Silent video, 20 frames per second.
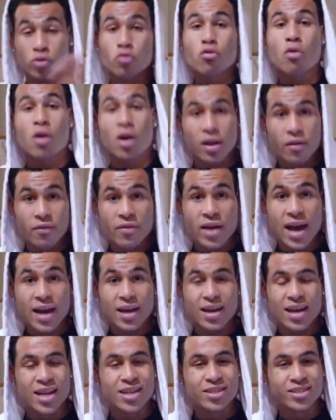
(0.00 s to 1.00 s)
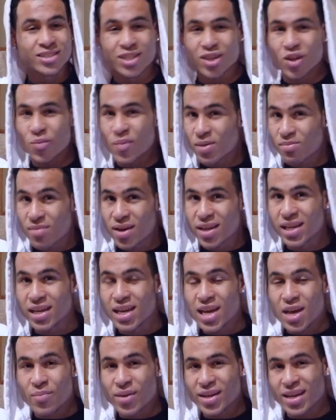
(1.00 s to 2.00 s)
do all of that and you still don't make money
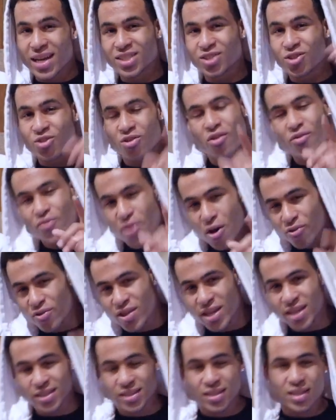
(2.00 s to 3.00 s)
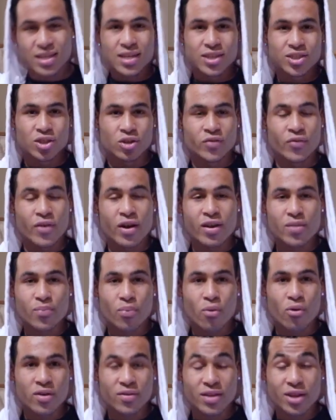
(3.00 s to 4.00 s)
because you don't know this. So it's very
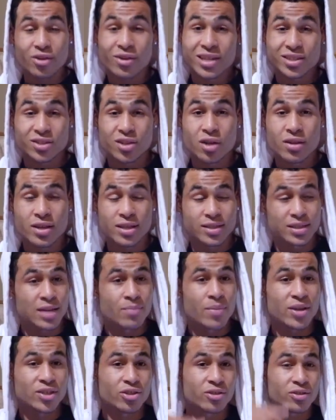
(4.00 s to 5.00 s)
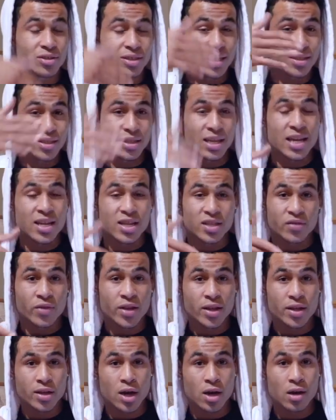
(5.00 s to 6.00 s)
important that you guys know this, and make sure you stick to the end of this
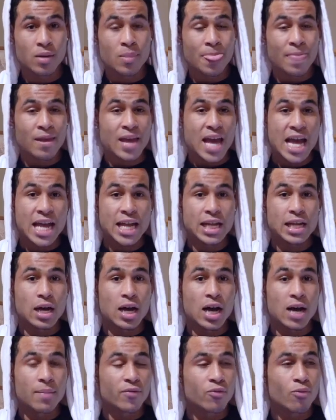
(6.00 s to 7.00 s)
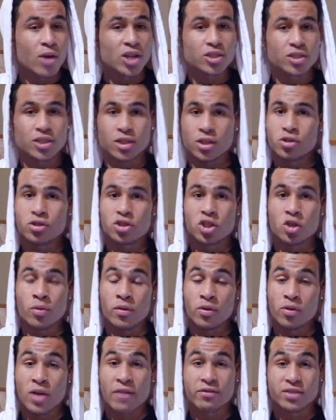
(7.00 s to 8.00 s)
video. And if you're watching this on YouTube
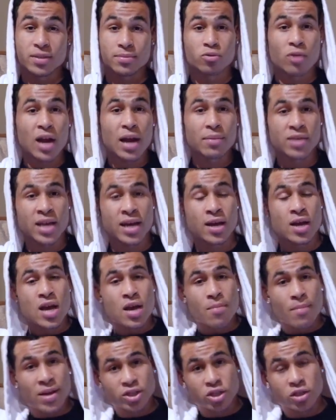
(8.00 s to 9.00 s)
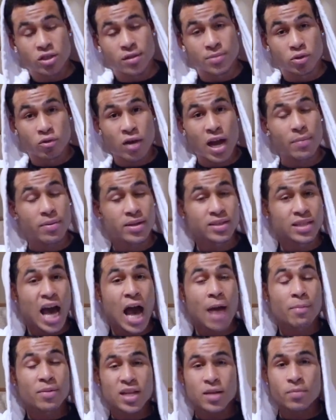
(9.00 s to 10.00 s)
and you haven't subscribed yet, make sure you subscribe, because
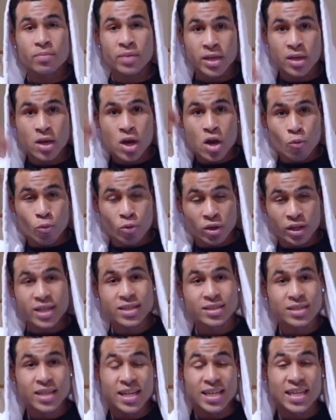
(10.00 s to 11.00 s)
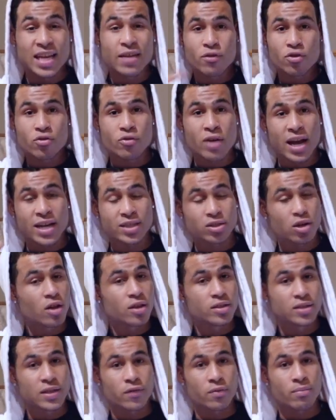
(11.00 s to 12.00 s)
I'm going to be releasing and giving you guys all
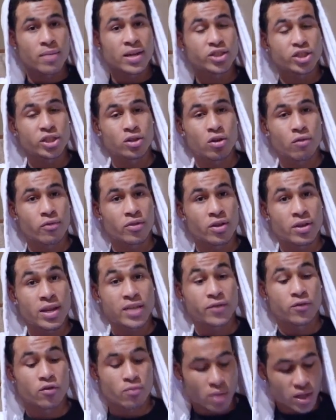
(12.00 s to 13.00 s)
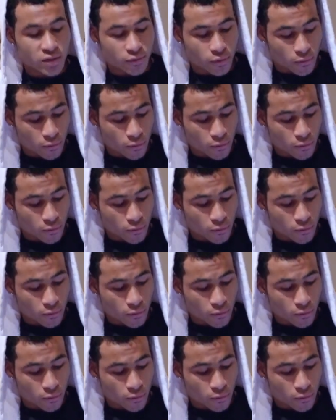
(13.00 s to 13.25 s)
this information over the next few months for